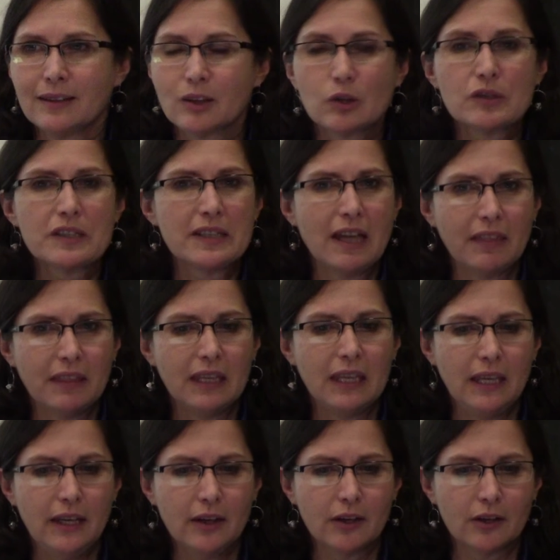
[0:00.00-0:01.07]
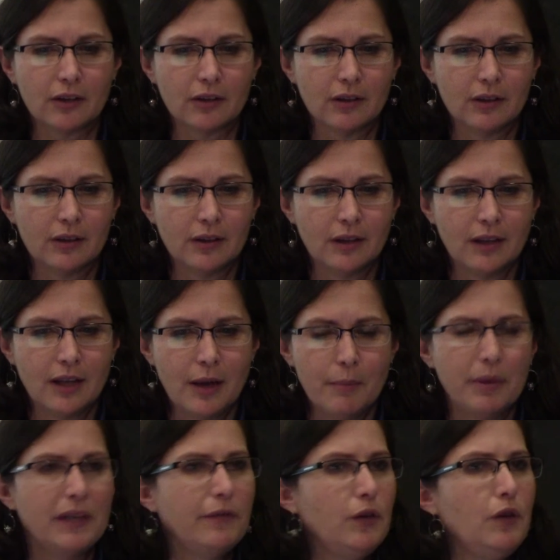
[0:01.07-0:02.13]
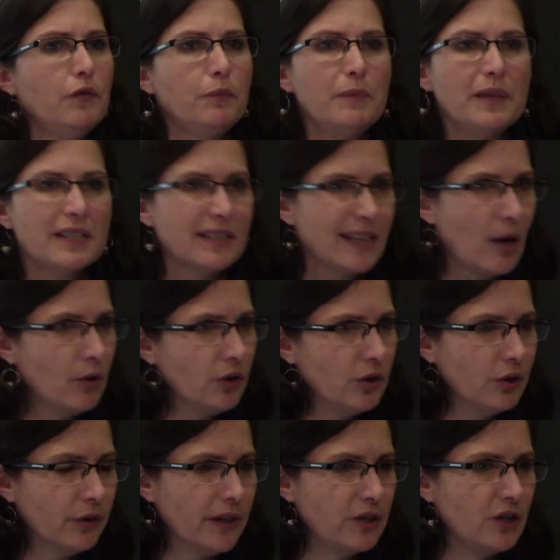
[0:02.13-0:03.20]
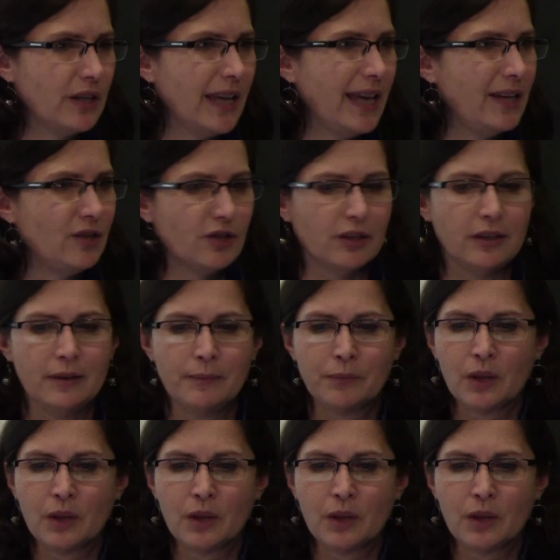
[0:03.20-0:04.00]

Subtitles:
there's nothing here. But if you've missed out on your education,